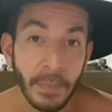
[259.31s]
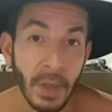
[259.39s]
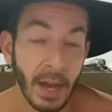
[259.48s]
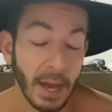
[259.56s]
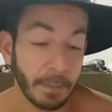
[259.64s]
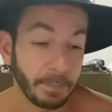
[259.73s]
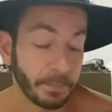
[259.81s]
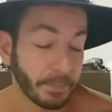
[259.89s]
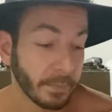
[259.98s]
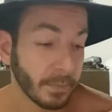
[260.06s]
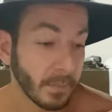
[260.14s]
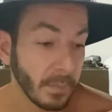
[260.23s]
Um,
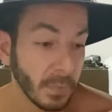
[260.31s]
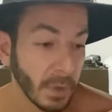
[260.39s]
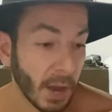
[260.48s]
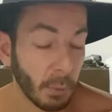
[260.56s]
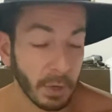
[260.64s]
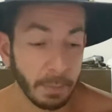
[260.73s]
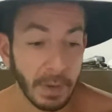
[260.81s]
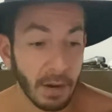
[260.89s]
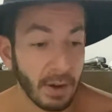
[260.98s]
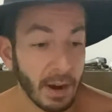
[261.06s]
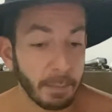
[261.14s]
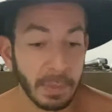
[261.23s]
I want to be
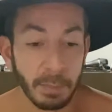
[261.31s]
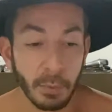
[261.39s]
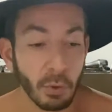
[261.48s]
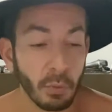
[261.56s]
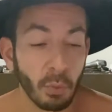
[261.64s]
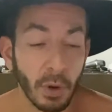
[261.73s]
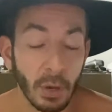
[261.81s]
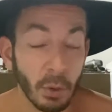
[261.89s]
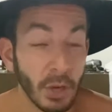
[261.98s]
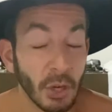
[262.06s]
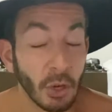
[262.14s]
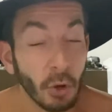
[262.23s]
around people who want who are
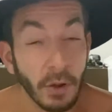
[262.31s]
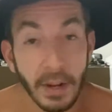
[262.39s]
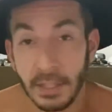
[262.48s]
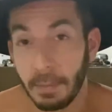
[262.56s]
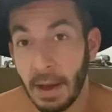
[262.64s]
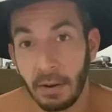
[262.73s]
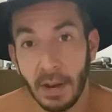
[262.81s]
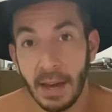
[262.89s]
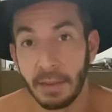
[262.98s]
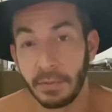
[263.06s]
curious about life,